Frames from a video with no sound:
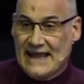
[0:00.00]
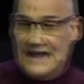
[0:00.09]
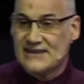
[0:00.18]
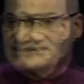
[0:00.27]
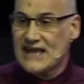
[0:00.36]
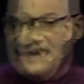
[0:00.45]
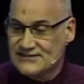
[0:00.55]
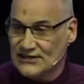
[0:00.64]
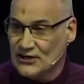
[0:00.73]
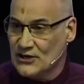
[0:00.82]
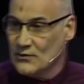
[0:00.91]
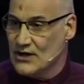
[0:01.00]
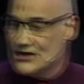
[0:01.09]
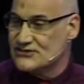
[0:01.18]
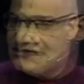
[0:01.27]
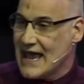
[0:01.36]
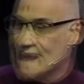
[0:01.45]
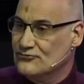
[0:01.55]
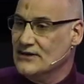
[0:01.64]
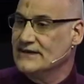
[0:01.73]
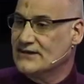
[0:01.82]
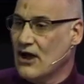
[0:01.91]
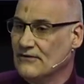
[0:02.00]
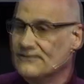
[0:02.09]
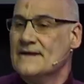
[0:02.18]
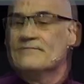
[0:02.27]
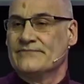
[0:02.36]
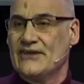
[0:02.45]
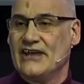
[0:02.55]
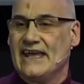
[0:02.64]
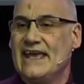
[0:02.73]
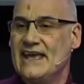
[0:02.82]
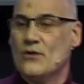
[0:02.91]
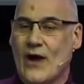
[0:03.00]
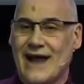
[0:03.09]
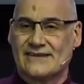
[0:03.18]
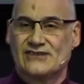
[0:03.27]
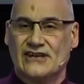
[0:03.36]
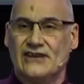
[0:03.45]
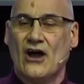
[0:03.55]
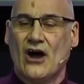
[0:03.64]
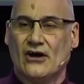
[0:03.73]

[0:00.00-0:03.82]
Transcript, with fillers: says, in other words, get rid of the earwax in your